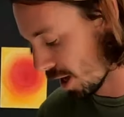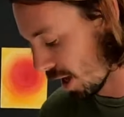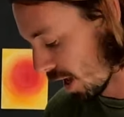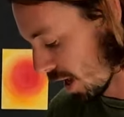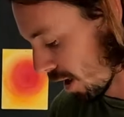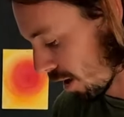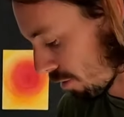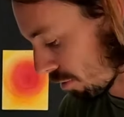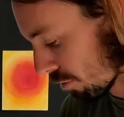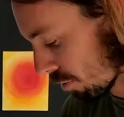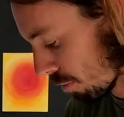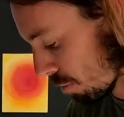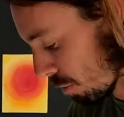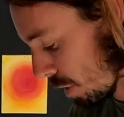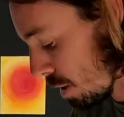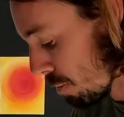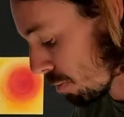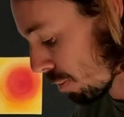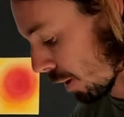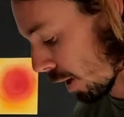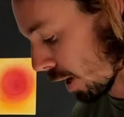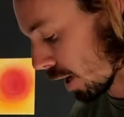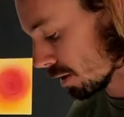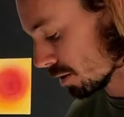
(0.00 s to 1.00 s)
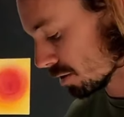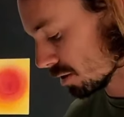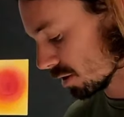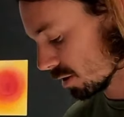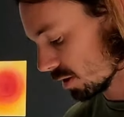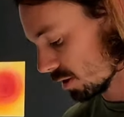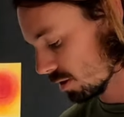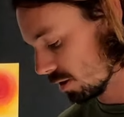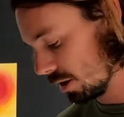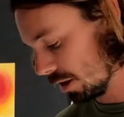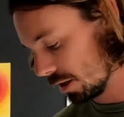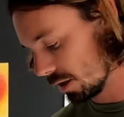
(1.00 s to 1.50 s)
have meat pies.
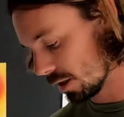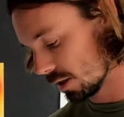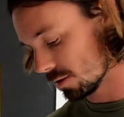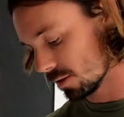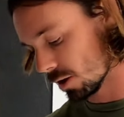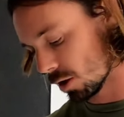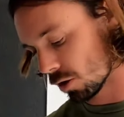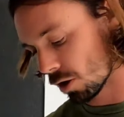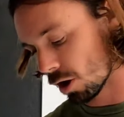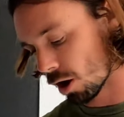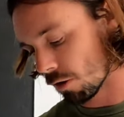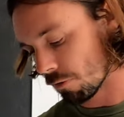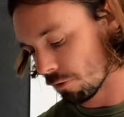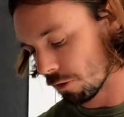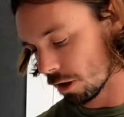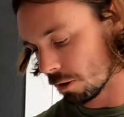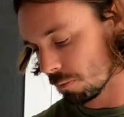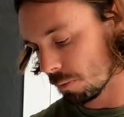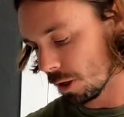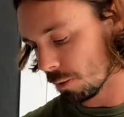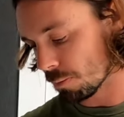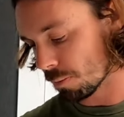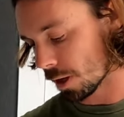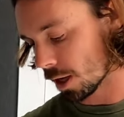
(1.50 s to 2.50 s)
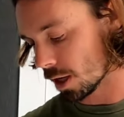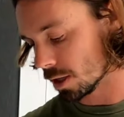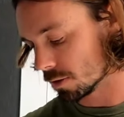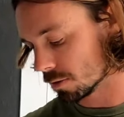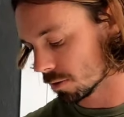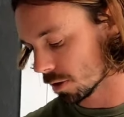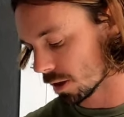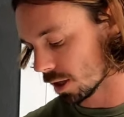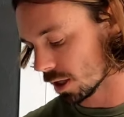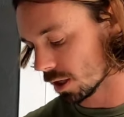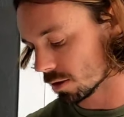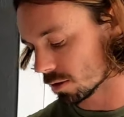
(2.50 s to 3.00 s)
They sell coffee and meat pies.
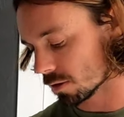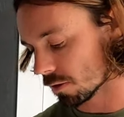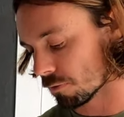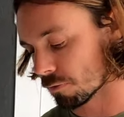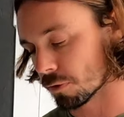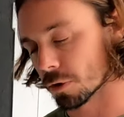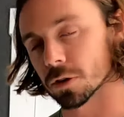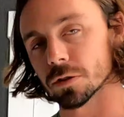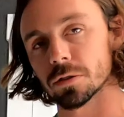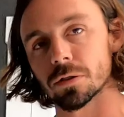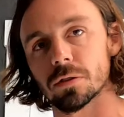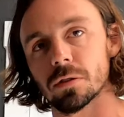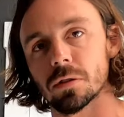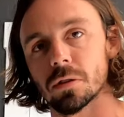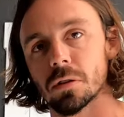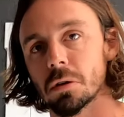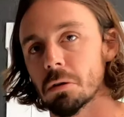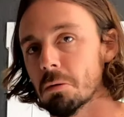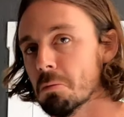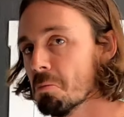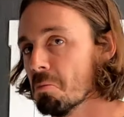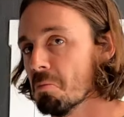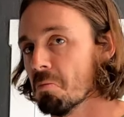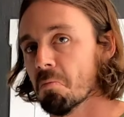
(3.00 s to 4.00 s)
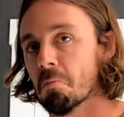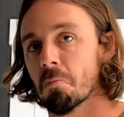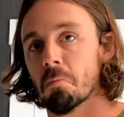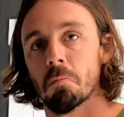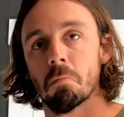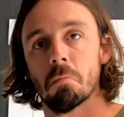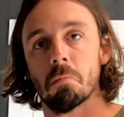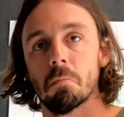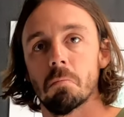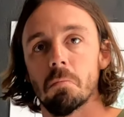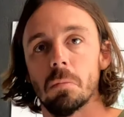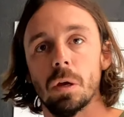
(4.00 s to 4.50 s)
So I think it's the first
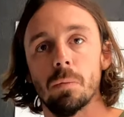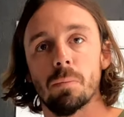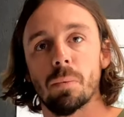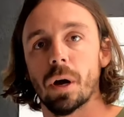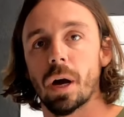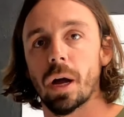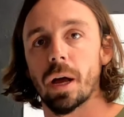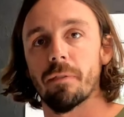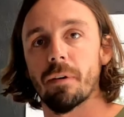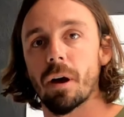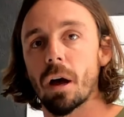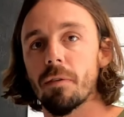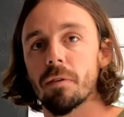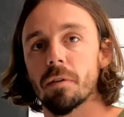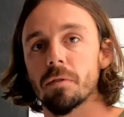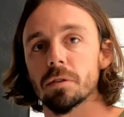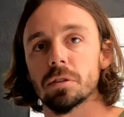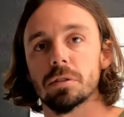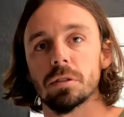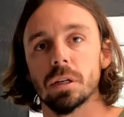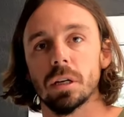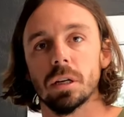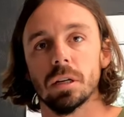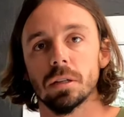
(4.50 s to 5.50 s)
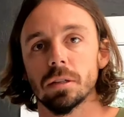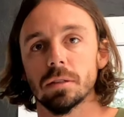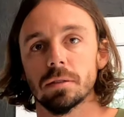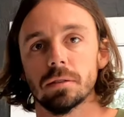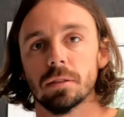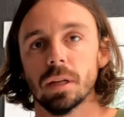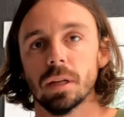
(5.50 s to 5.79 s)
meat pie I've ever seen in the